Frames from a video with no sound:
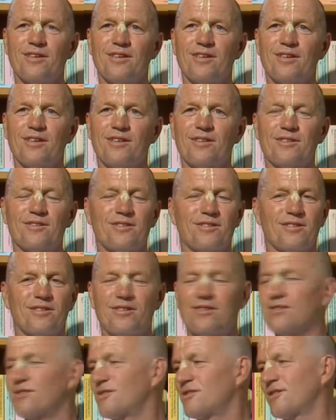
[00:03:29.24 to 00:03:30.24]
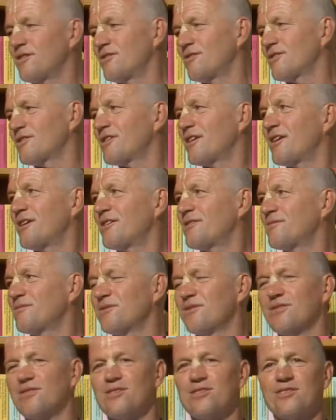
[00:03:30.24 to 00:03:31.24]
And he looked at
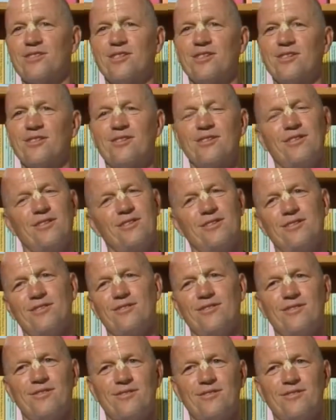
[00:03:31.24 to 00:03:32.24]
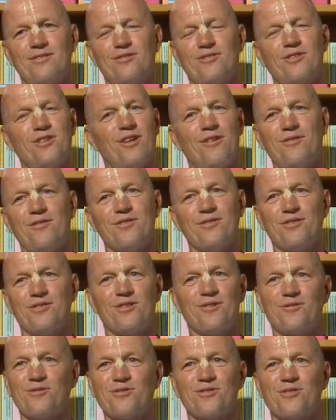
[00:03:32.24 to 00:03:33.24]
me and he said, the
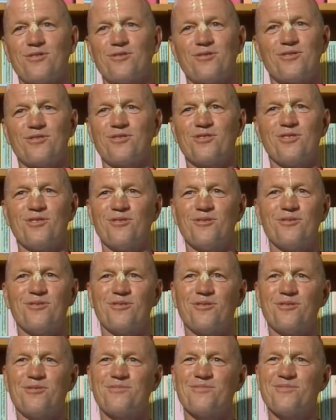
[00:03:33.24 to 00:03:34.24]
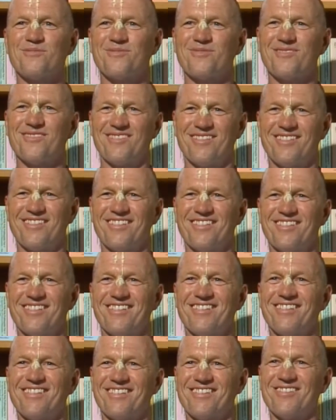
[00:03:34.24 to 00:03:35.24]
chariots are as good as the Lord.
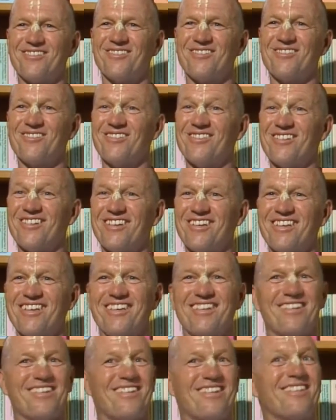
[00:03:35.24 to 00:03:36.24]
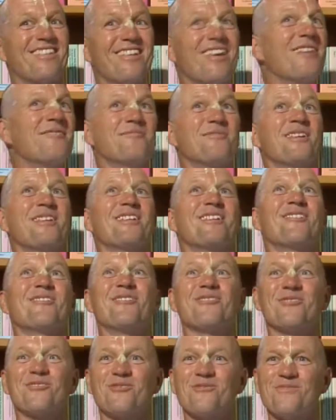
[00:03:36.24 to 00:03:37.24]
And that made it
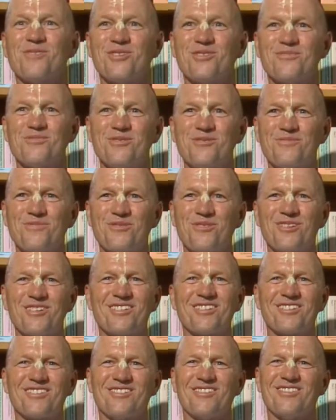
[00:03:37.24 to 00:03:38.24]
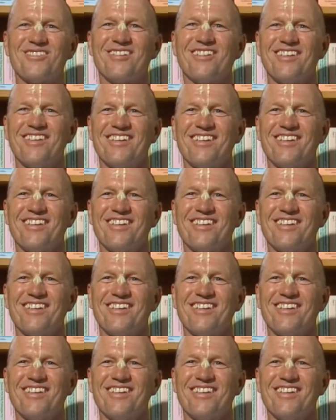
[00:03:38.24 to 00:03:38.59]
all so much more personal.